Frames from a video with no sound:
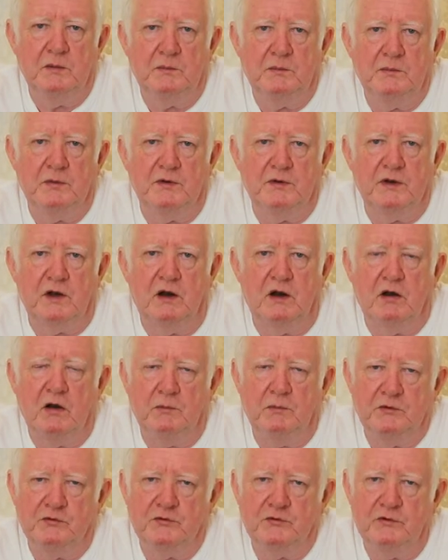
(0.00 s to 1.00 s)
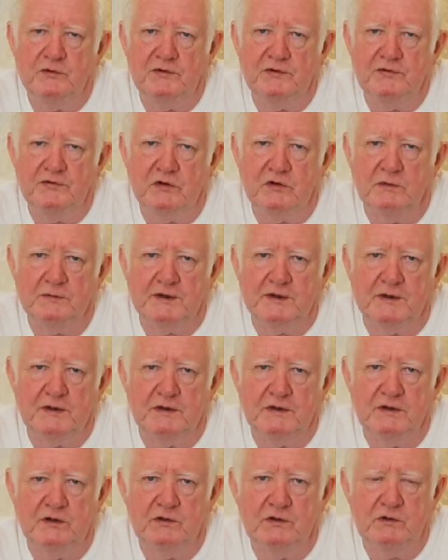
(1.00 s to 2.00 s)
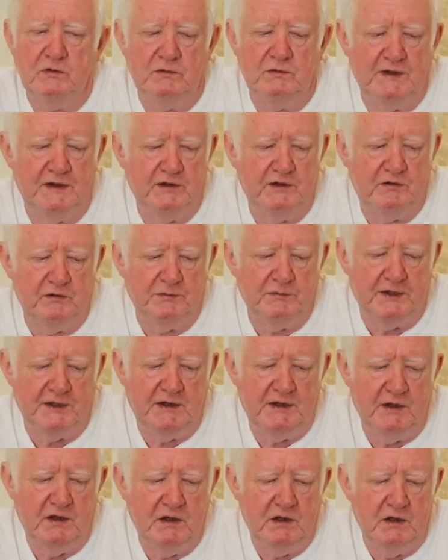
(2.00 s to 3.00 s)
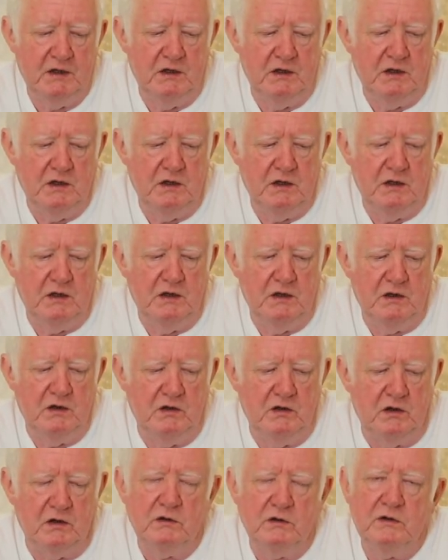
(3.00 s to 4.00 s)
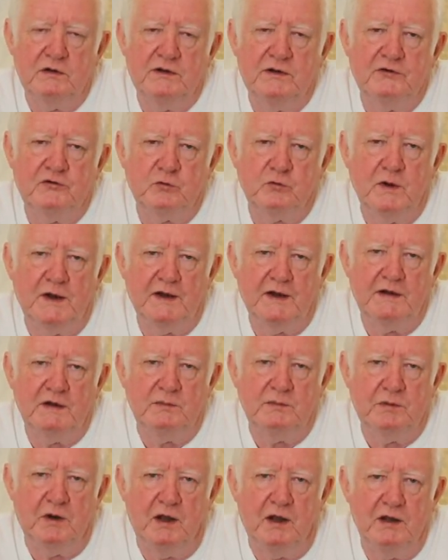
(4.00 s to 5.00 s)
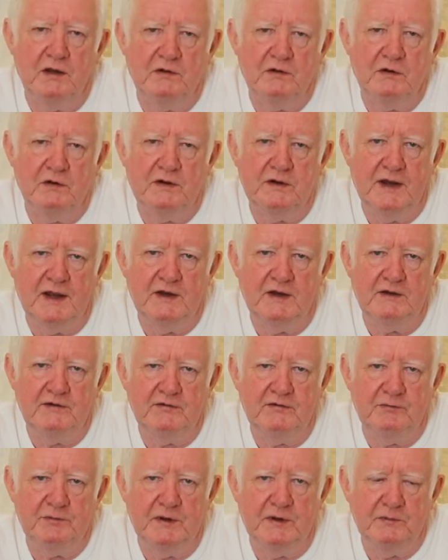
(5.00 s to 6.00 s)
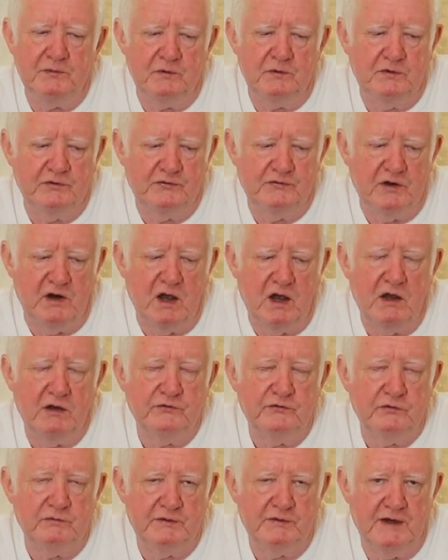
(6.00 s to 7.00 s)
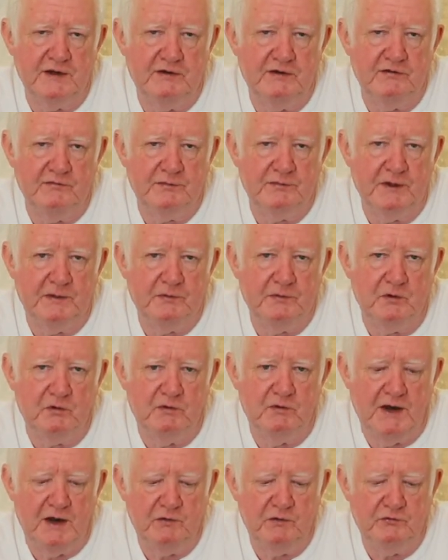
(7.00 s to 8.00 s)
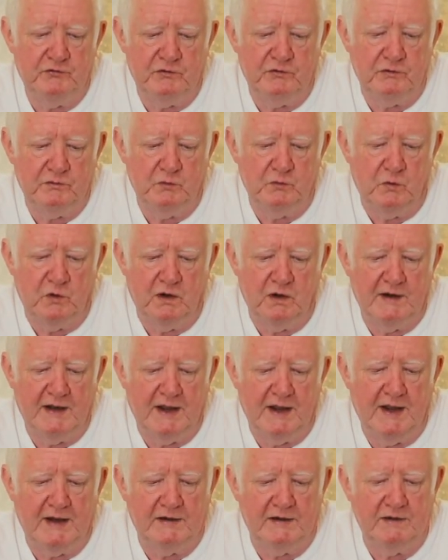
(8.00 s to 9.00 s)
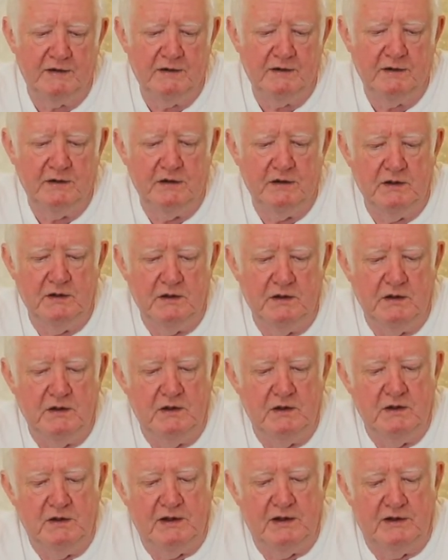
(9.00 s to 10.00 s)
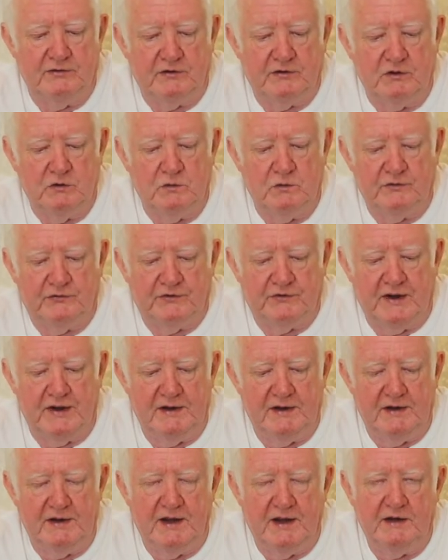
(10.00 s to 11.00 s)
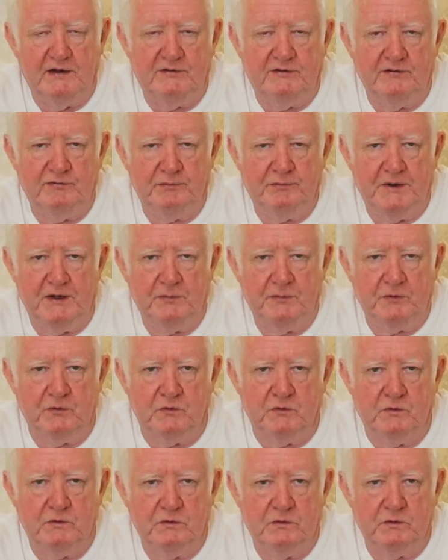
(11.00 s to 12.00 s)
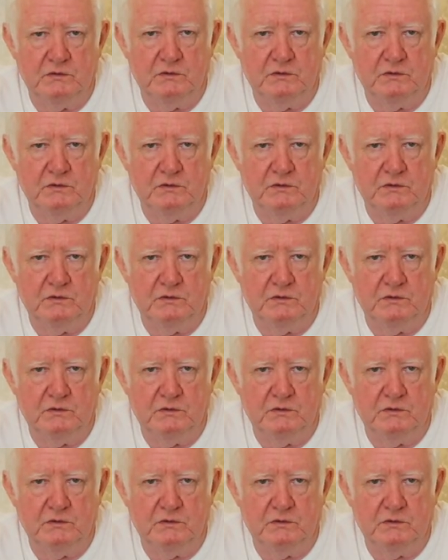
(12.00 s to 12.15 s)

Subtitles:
but there are opportunities coming, and you need to be not dissuaded by negative people, because there are some negative people around you, number one. And as I always say, negative people